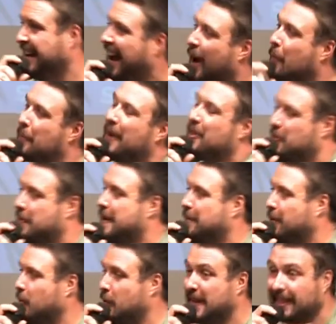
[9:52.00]
to help other
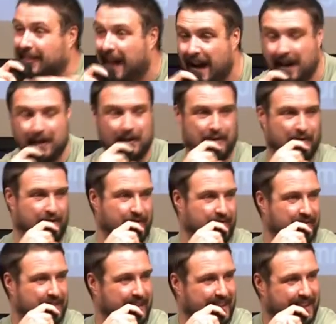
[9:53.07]
people. We
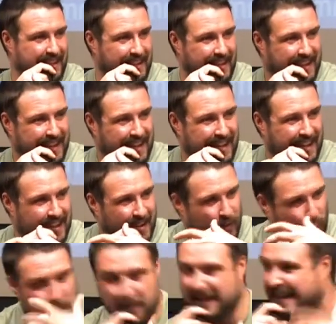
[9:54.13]
love
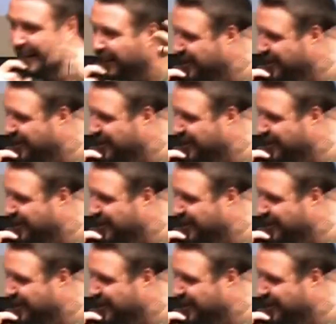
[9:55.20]
when we